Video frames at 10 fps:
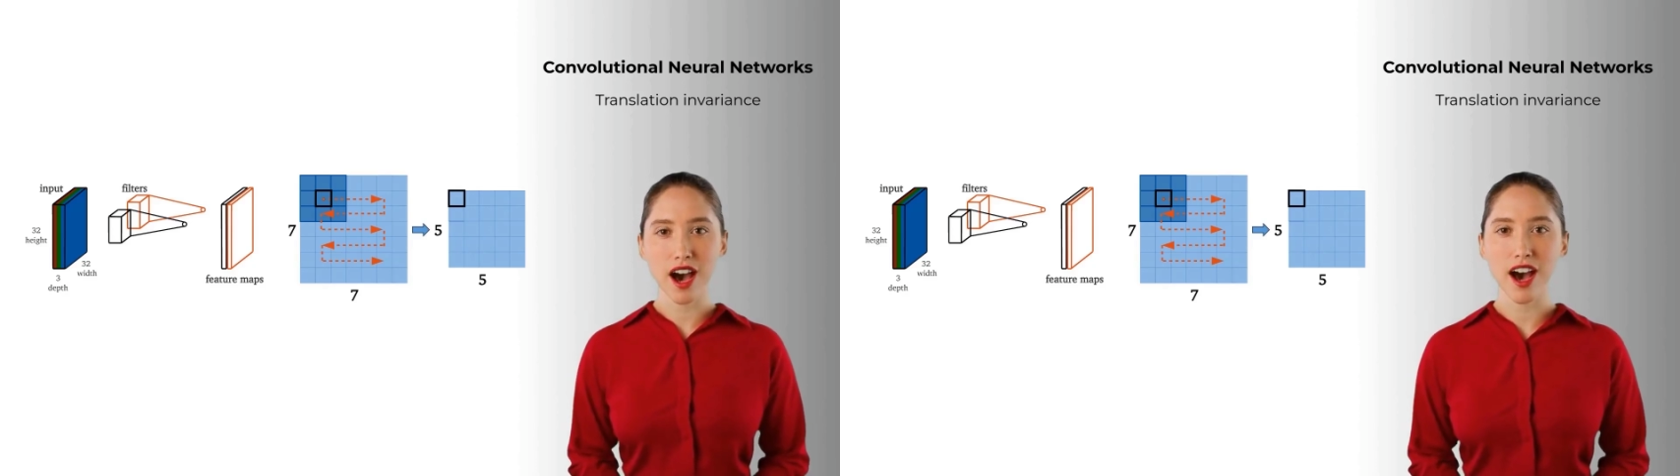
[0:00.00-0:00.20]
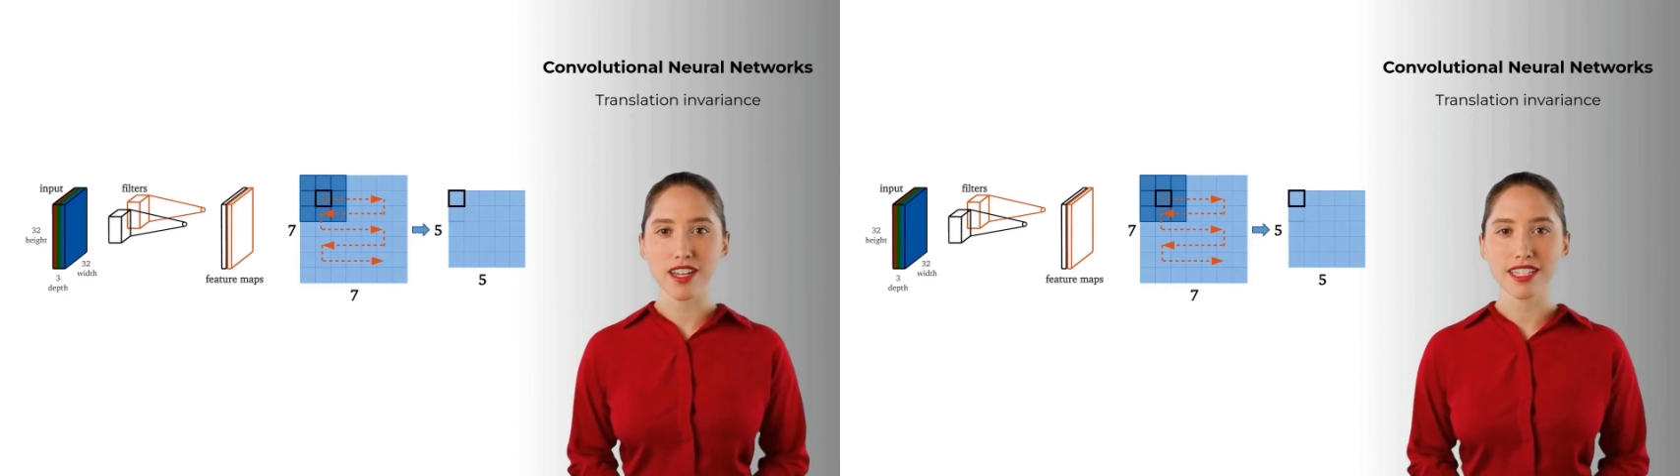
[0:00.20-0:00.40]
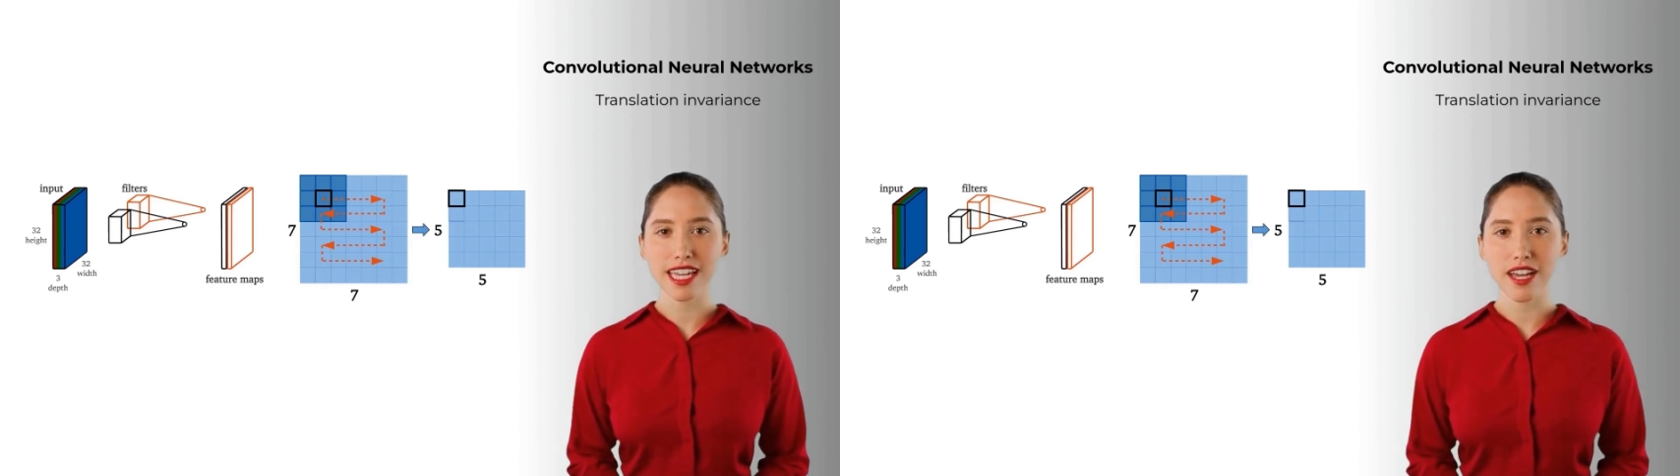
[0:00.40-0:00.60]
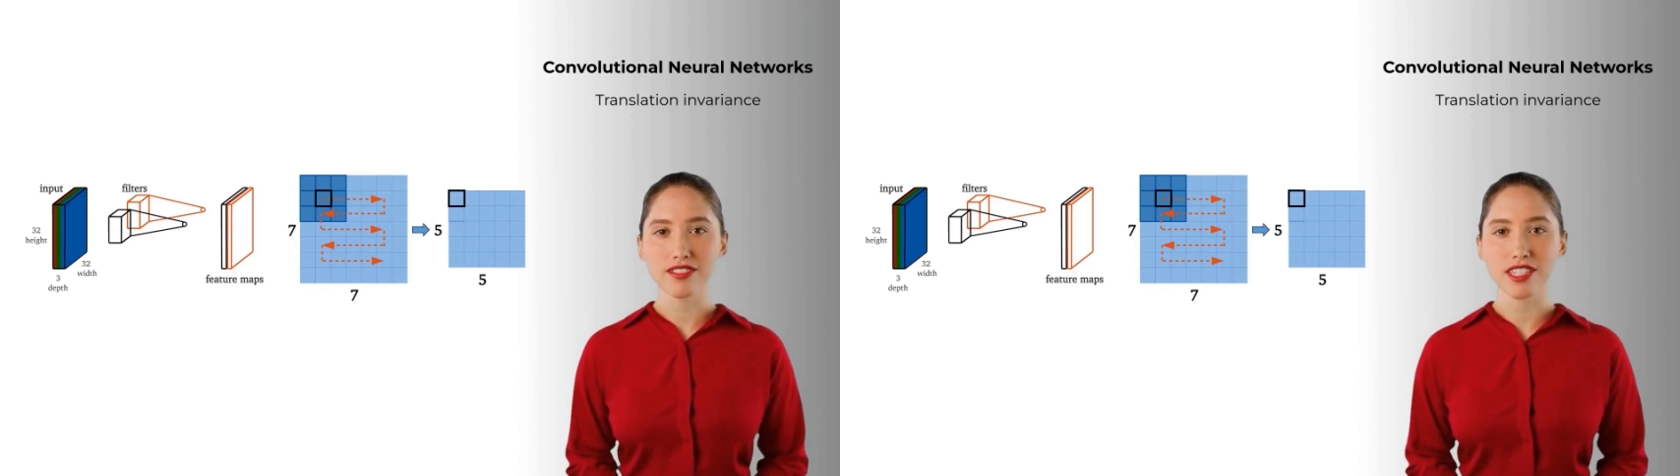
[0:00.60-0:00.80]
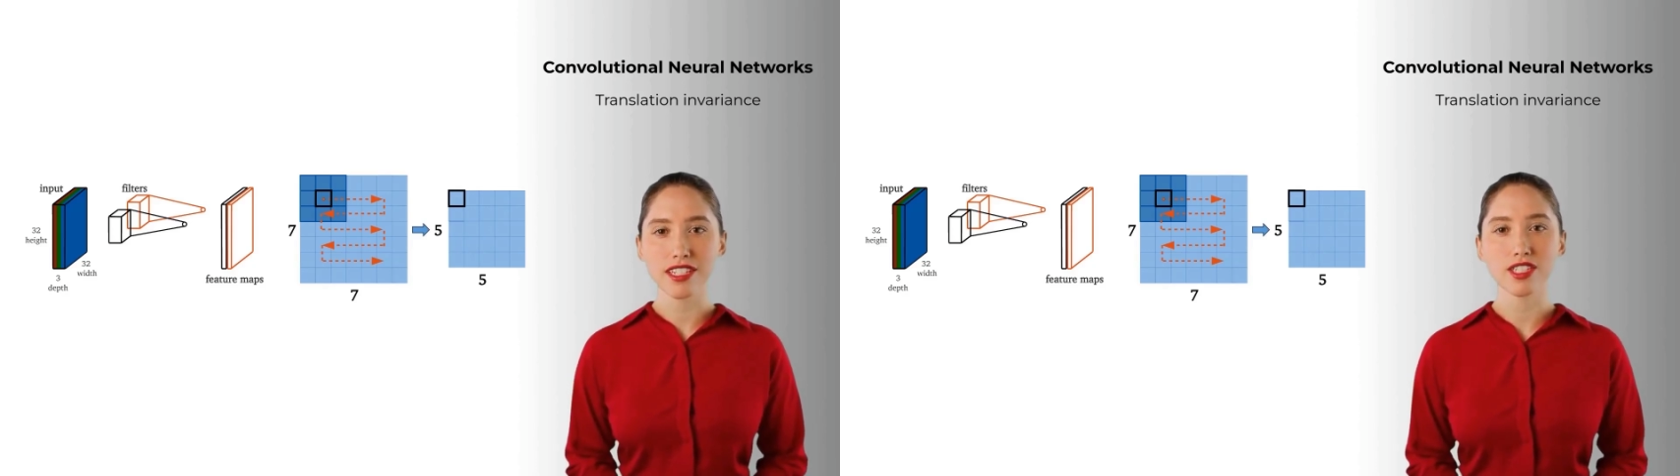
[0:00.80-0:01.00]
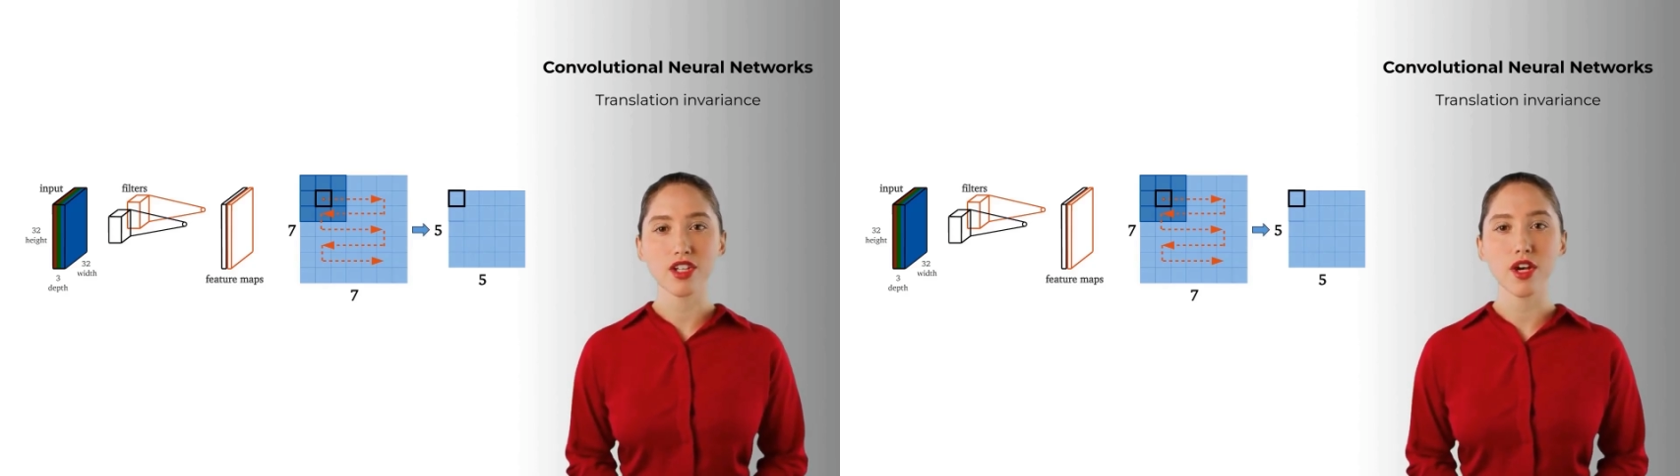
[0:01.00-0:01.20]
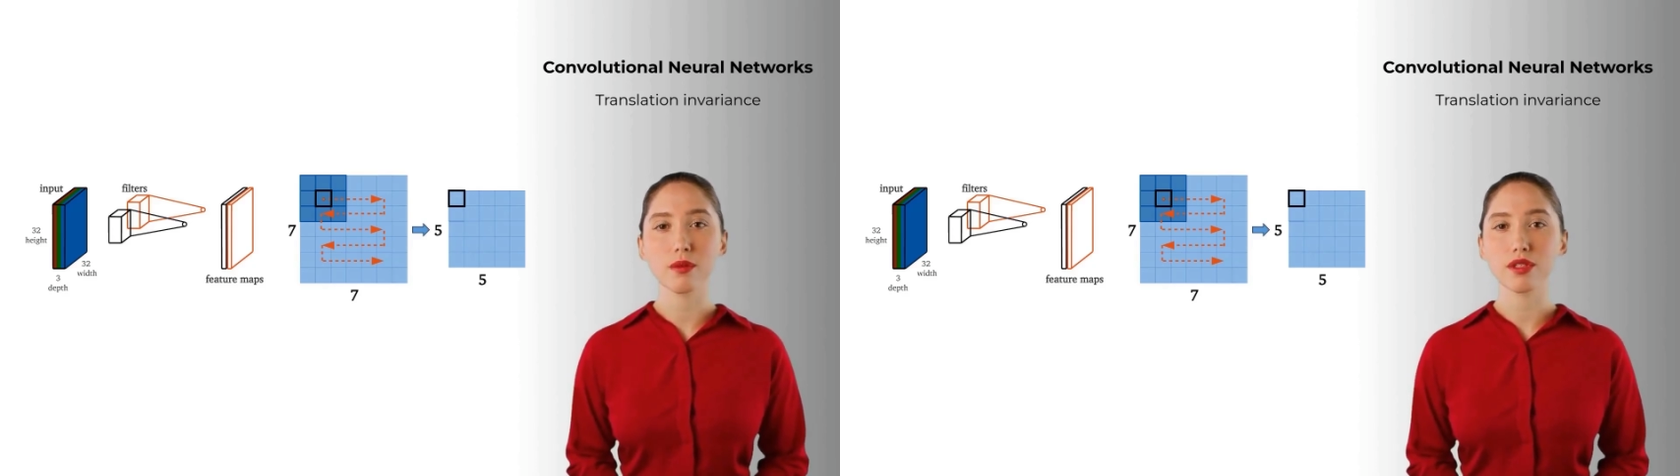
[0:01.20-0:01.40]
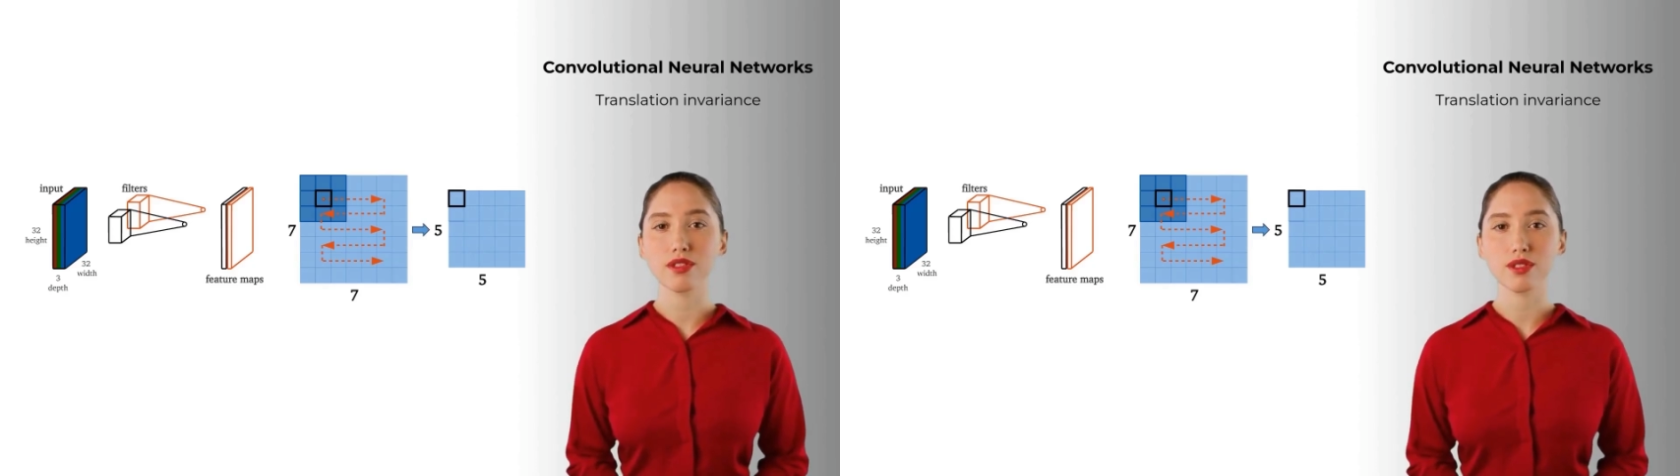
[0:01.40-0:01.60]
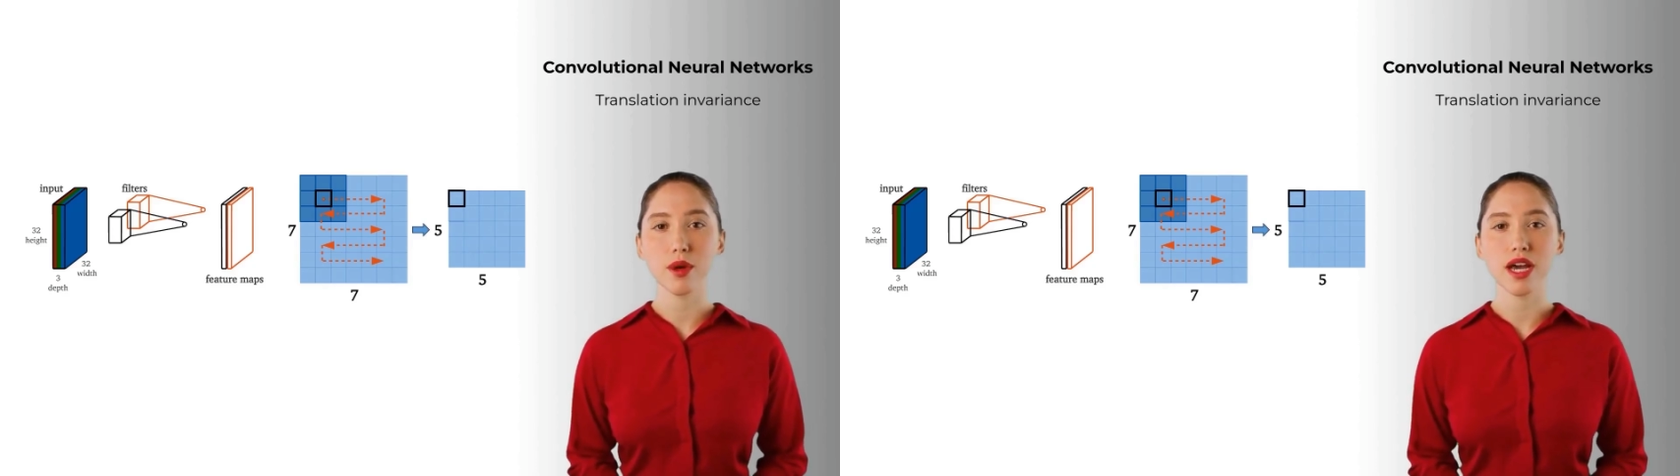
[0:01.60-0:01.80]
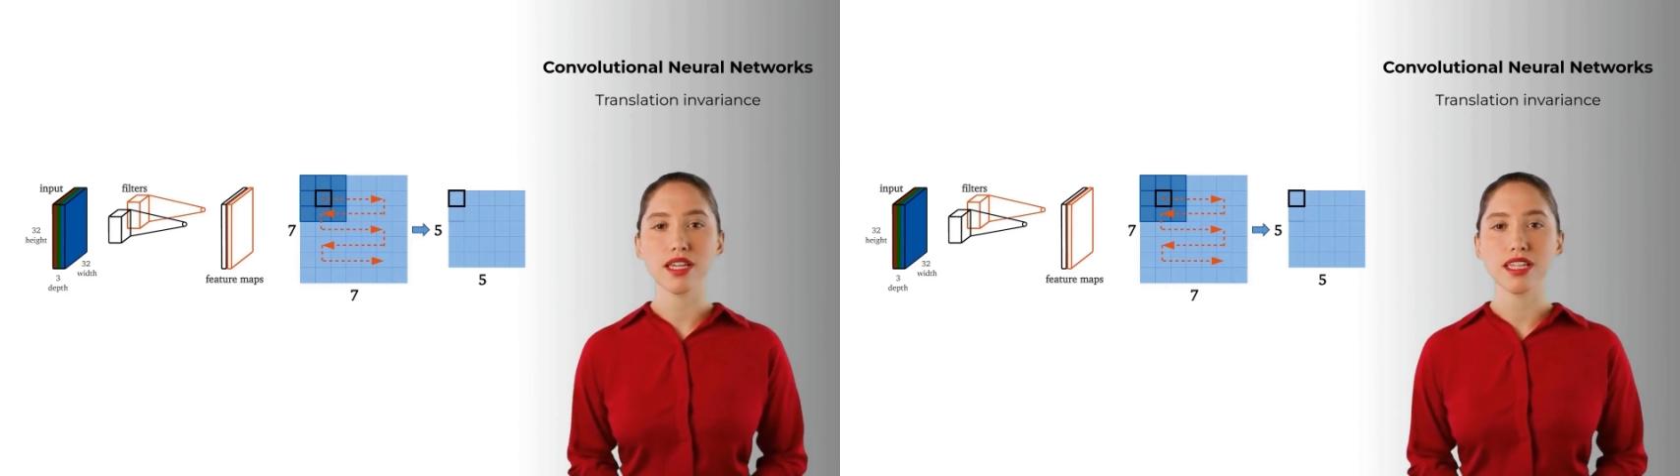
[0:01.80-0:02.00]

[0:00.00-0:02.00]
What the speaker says: On the left, the dark blue square